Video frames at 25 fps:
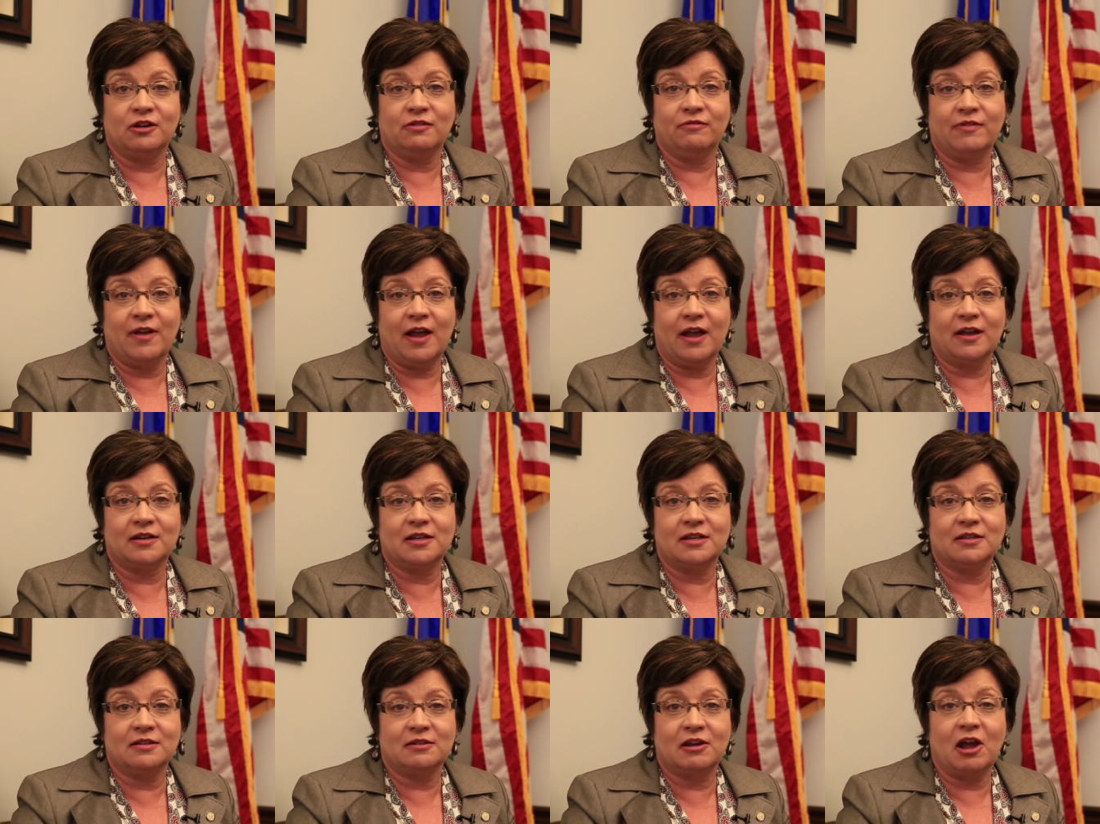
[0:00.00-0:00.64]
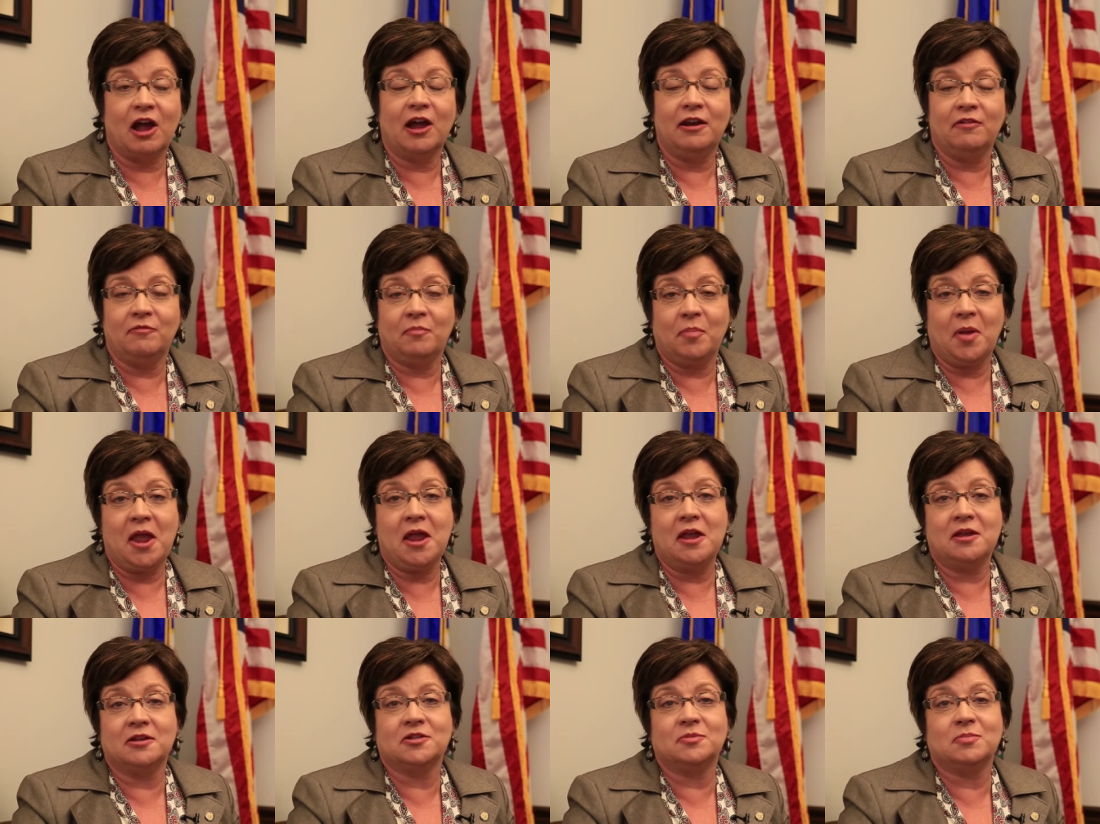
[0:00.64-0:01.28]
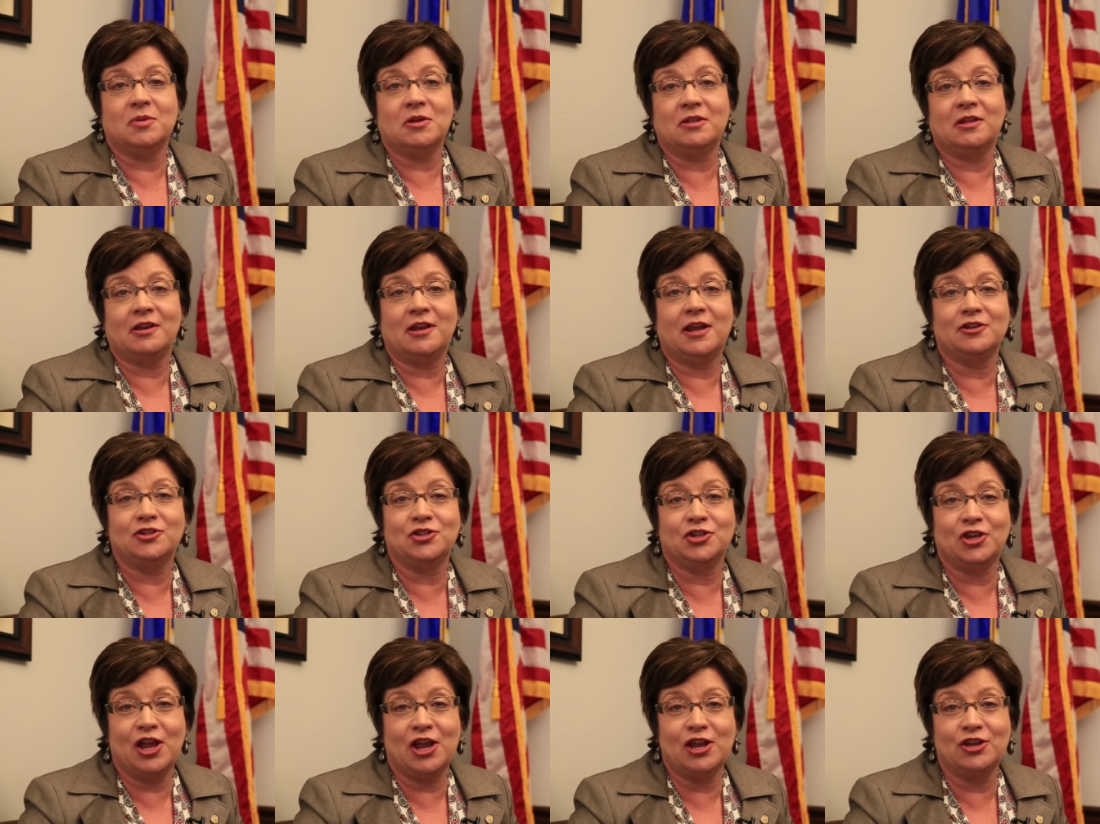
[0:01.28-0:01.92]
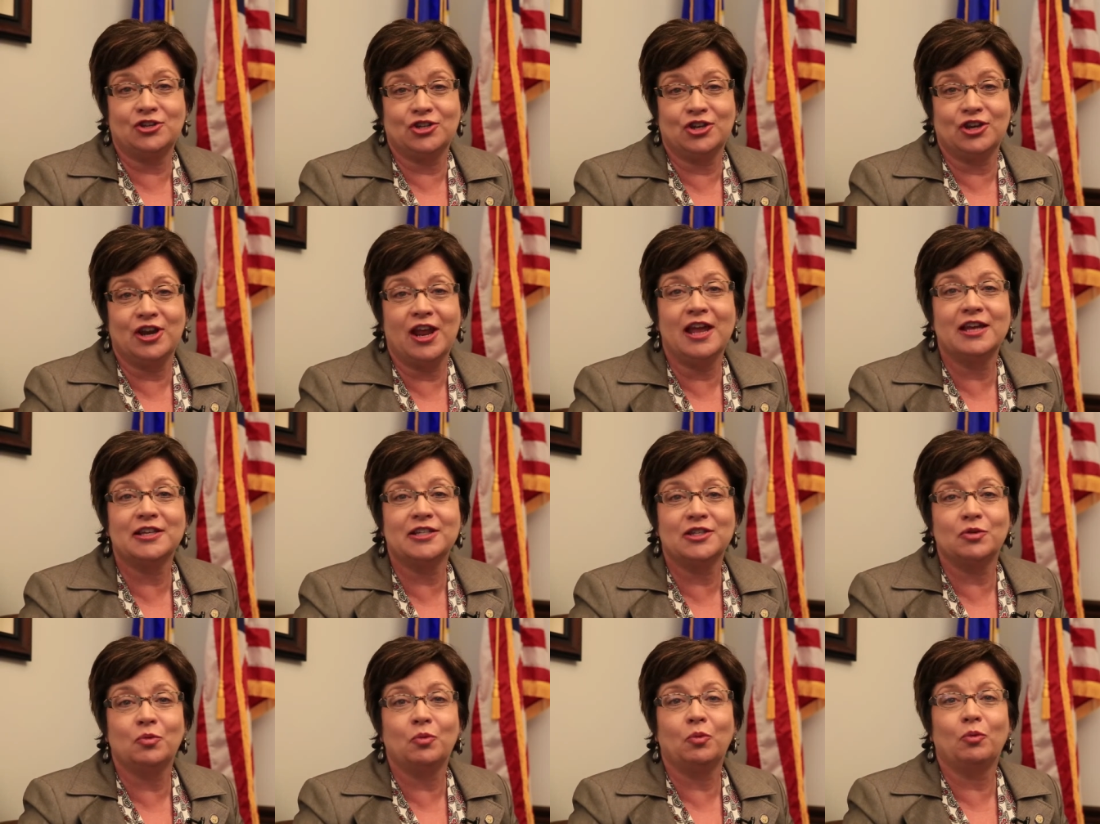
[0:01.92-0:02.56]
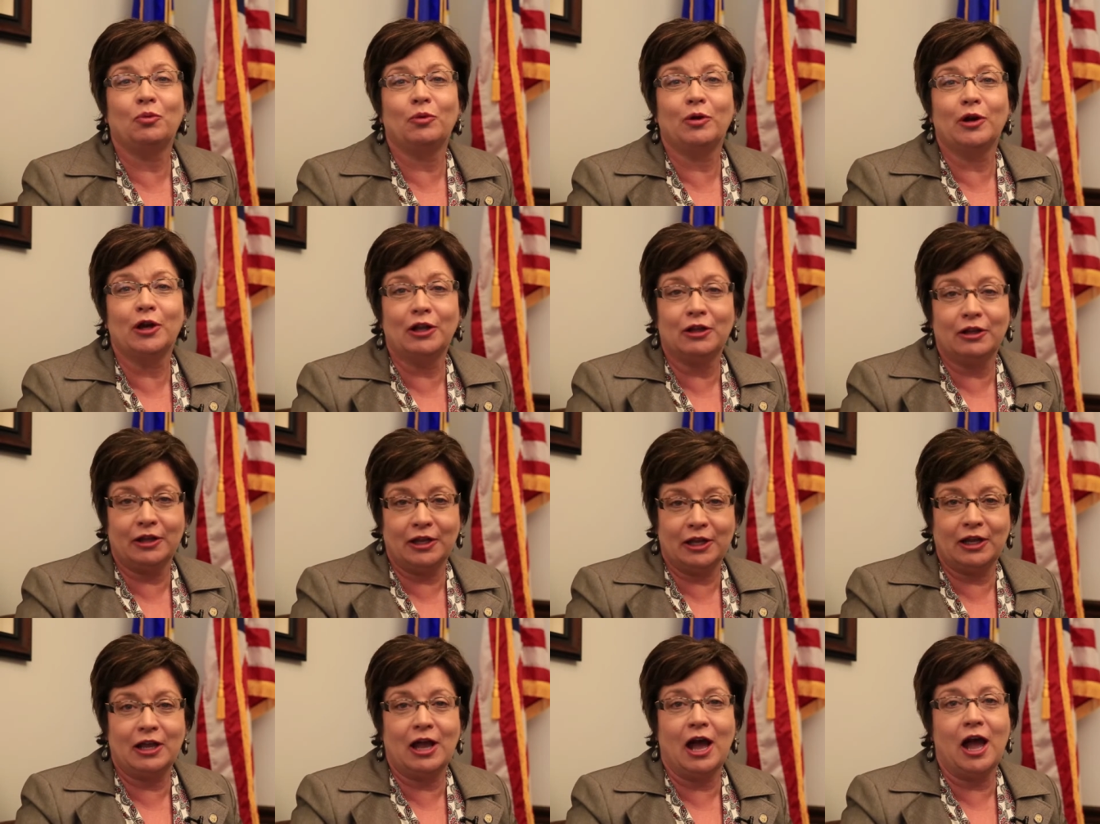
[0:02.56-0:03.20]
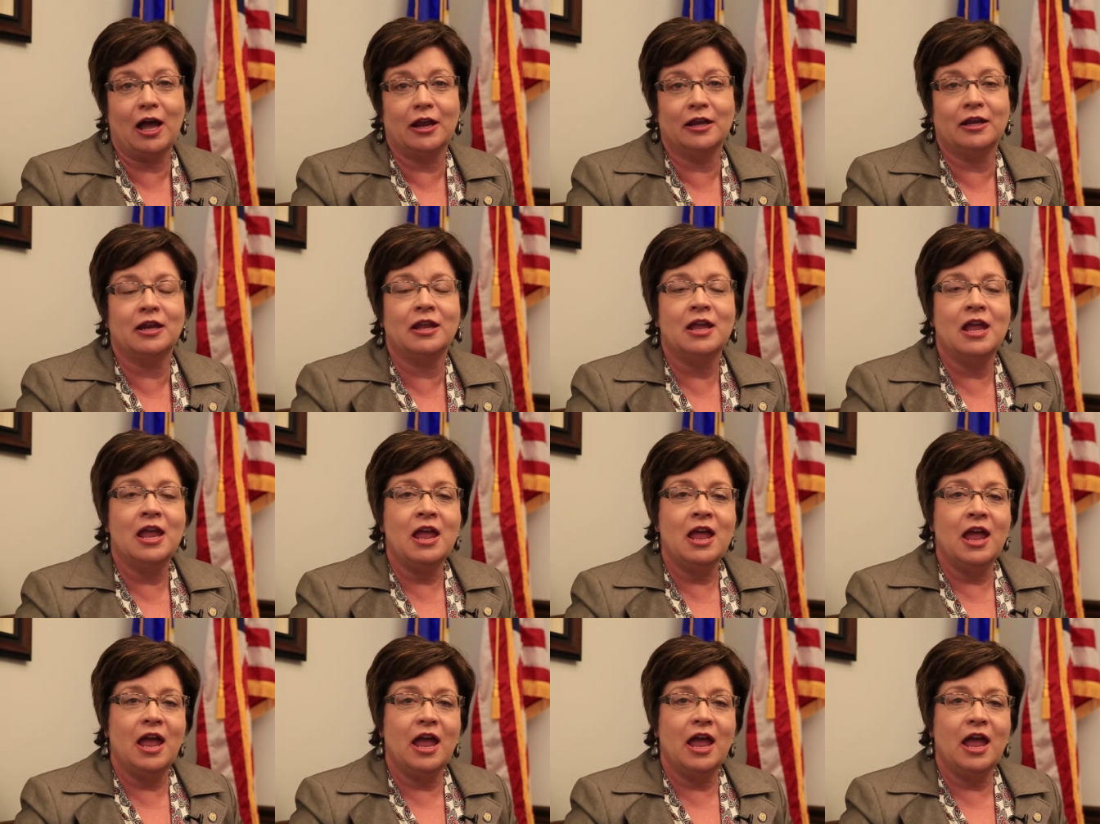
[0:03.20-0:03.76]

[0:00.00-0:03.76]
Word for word: In fact, it kind of pains me that education hasn't really gotten